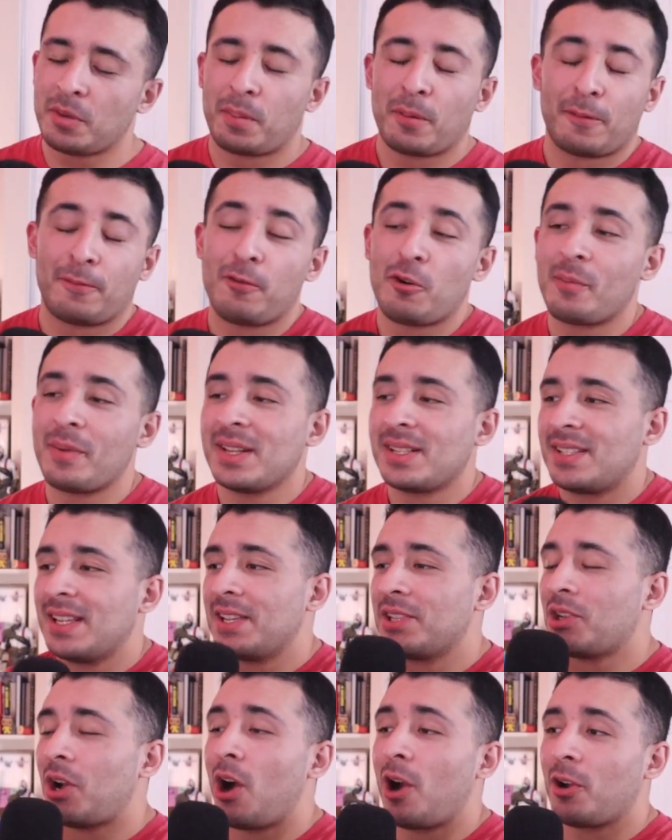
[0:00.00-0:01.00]
The
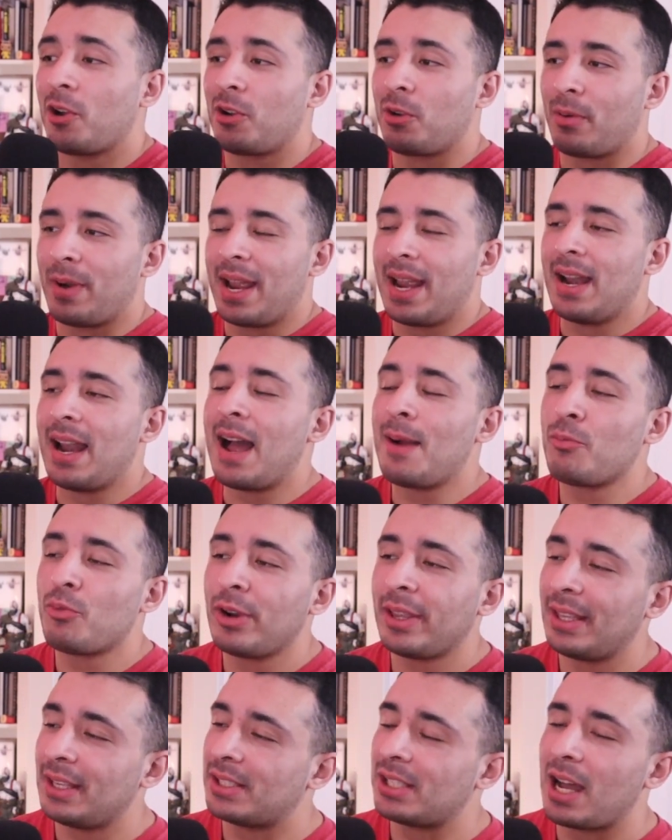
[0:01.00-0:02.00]
performances are great. I'm
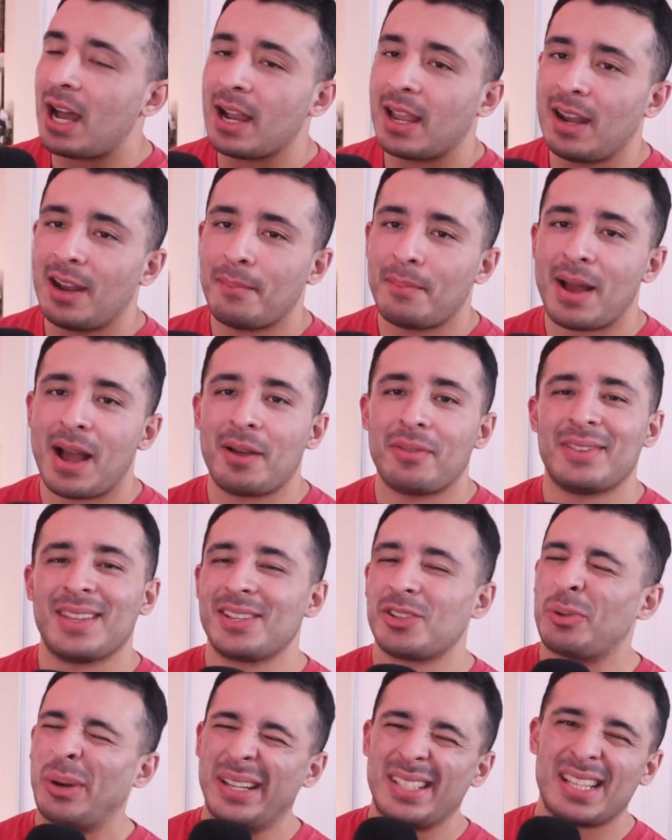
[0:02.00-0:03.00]
really talking about the
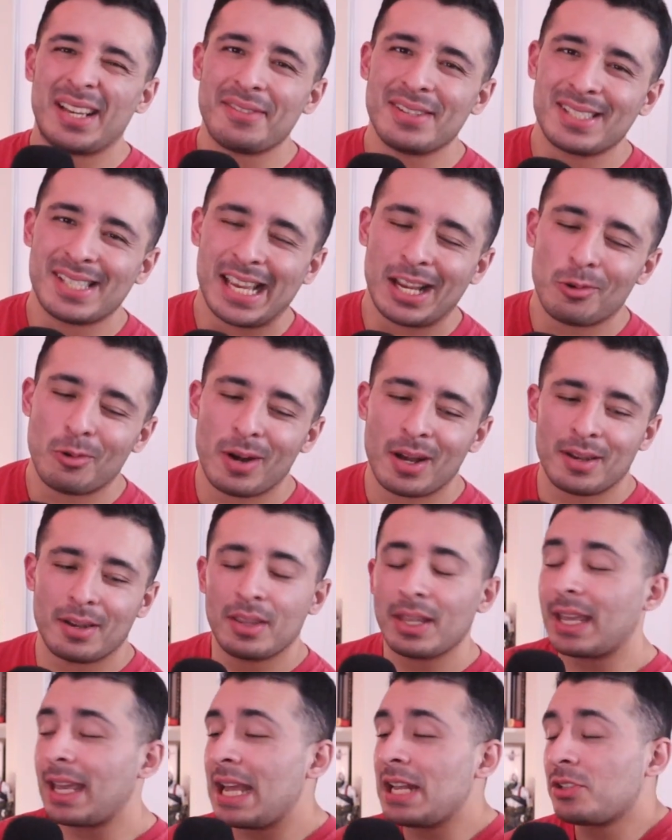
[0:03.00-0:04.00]
2017 one.
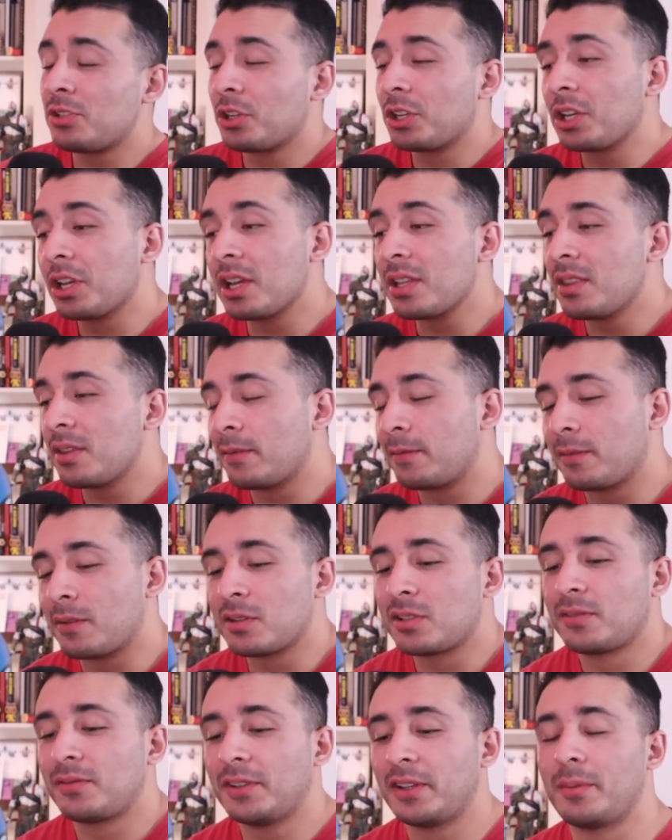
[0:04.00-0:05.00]
The kids are good in the
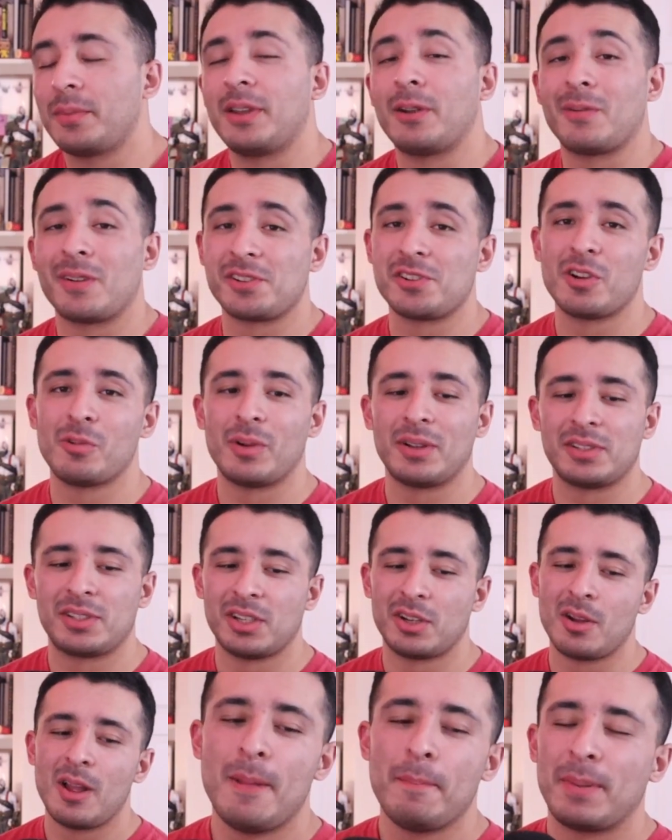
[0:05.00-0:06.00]
first film, the original one
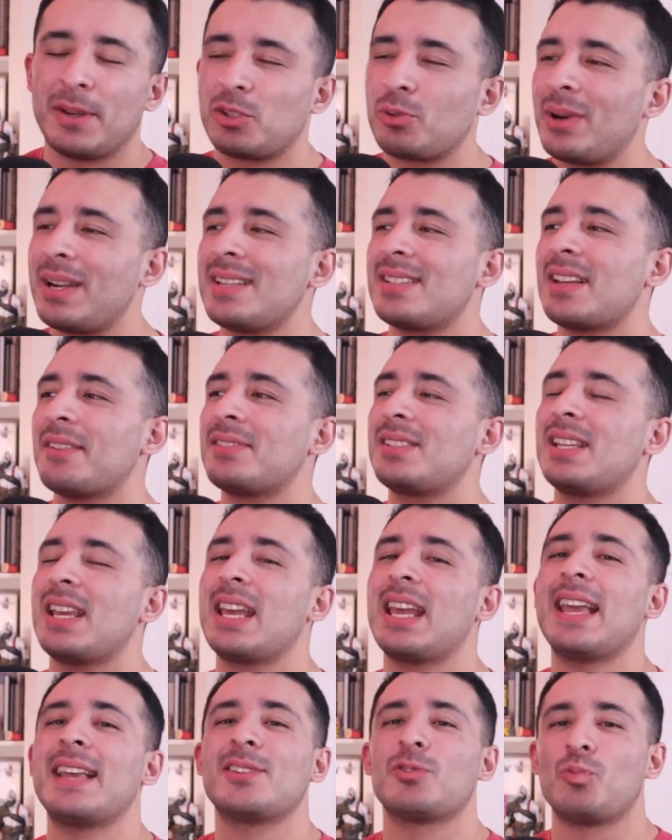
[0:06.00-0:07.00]
too. But
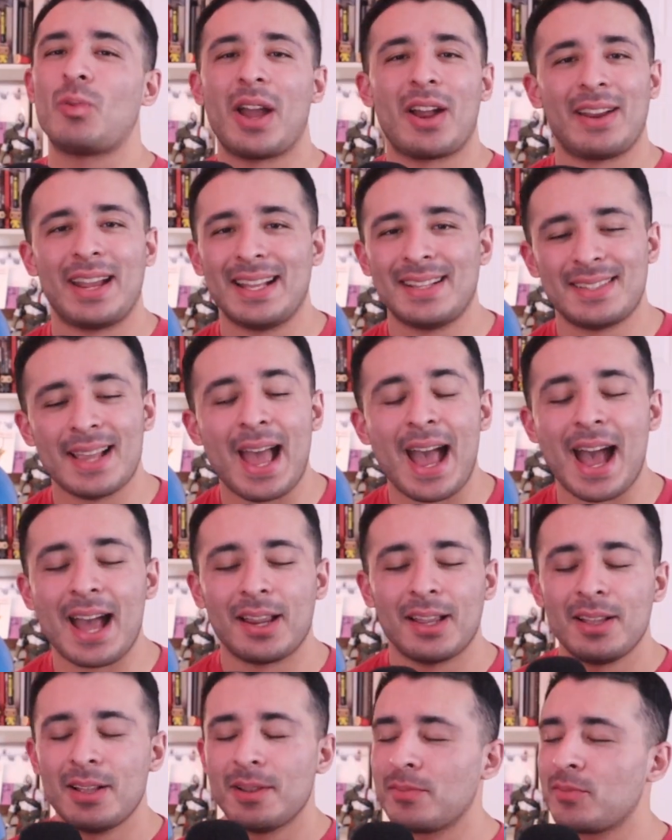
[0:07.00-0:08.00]
2017 is where it's
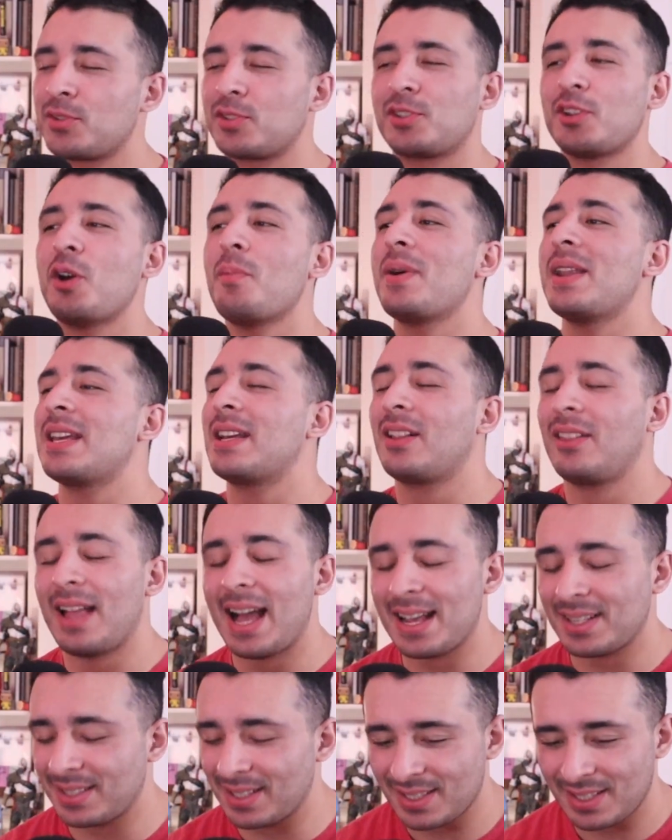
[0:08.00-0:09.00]
at. So many
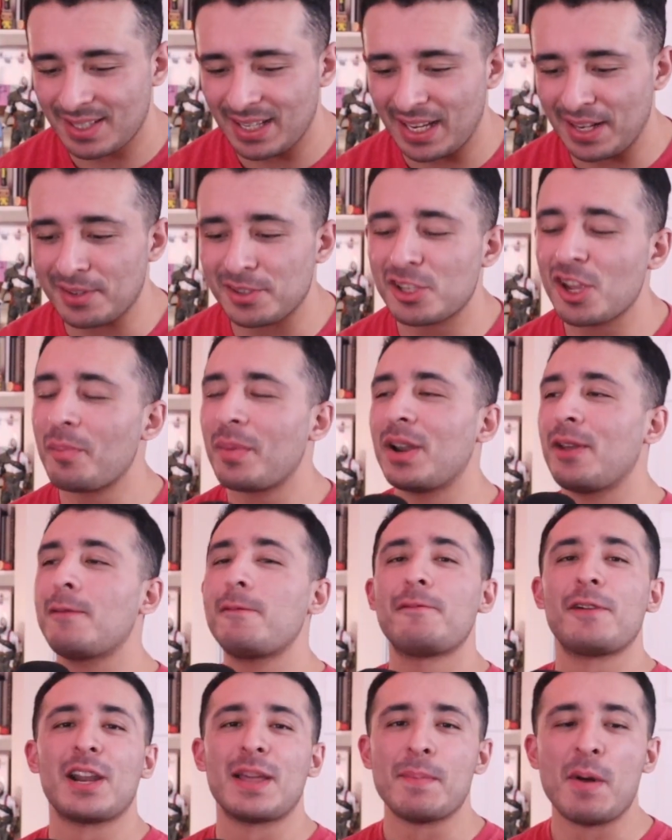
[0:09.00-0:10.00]
classic scenes, so many
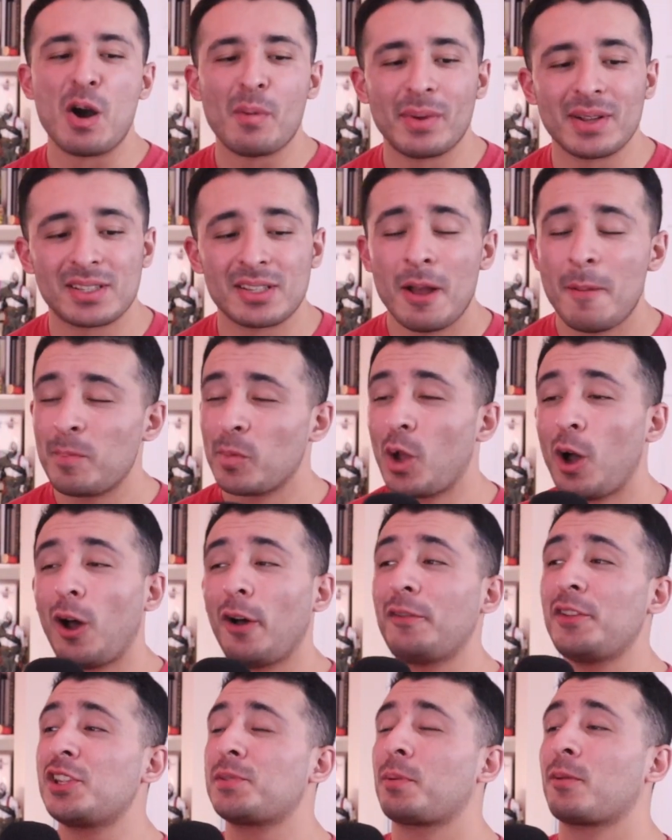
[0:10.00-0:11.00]
funny moments.
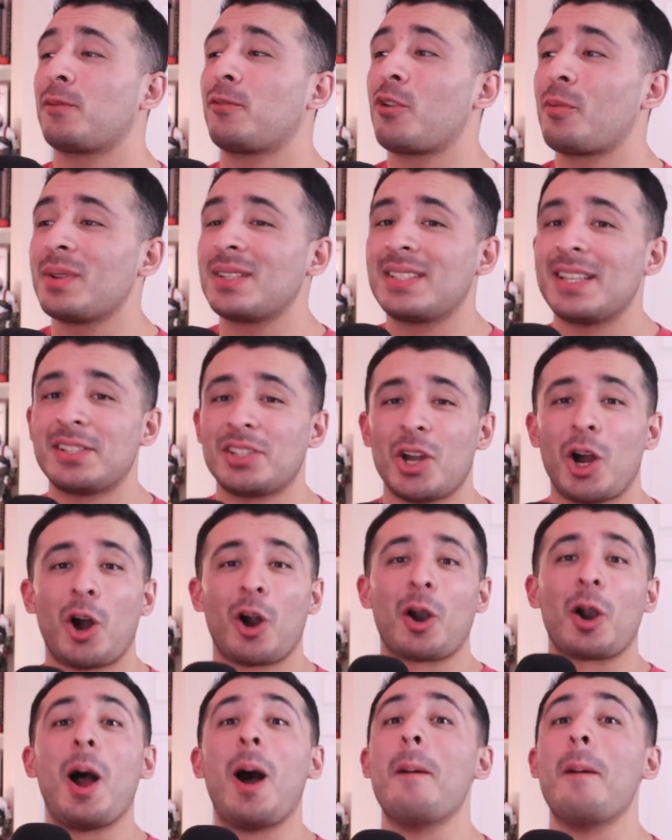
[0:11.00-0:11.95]
All these performances are